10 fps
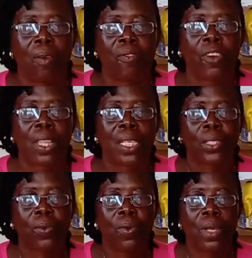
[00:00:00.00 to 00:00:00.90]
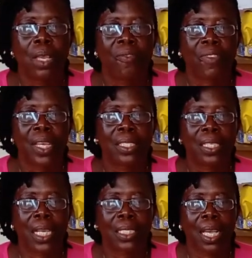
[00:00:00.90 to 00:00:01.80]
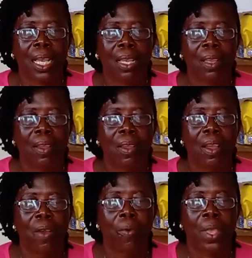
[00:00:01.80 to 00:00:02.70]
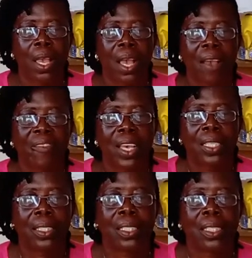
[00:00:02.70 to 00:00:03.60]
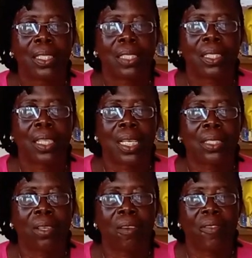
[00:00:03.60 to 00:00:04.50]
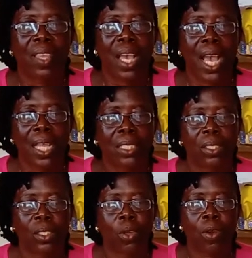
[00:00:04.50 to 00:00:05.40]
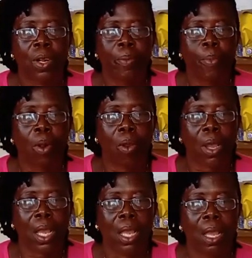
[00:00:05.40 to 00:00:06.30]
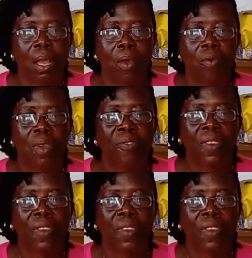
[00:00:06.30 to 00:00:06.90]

For the school infrastructure, we have a six-state-of-the-art story block with